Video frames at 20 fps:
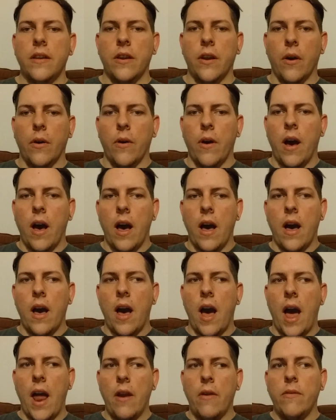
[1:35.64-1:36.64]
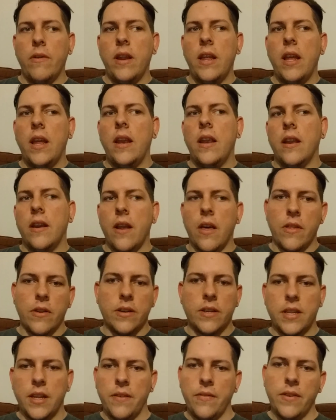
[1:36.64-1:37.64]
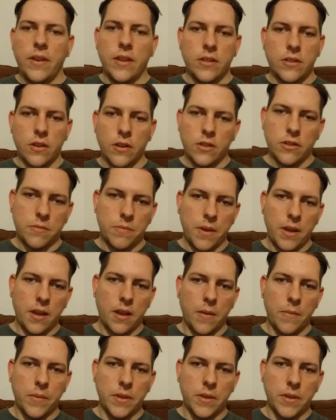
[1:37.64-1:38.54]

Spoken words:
I don't need another TV, so to speak.